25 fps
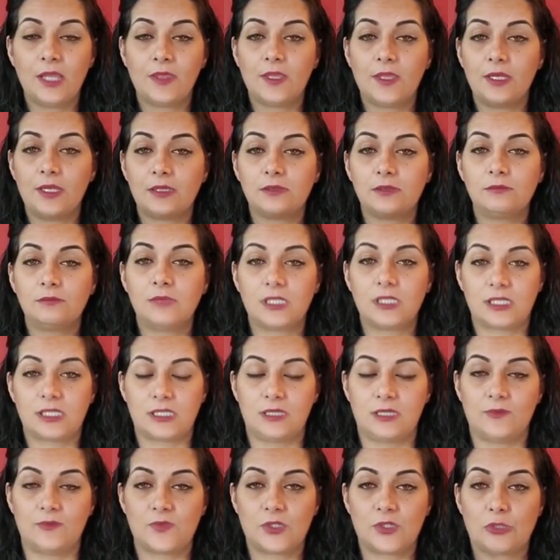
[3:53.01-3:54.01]
dear
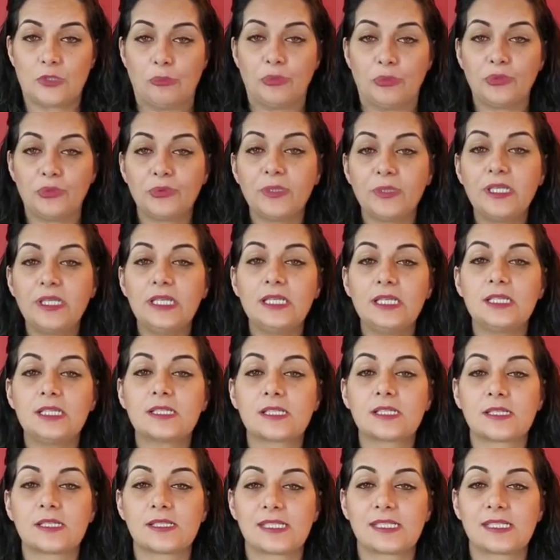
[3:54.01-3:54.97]
Muslims, please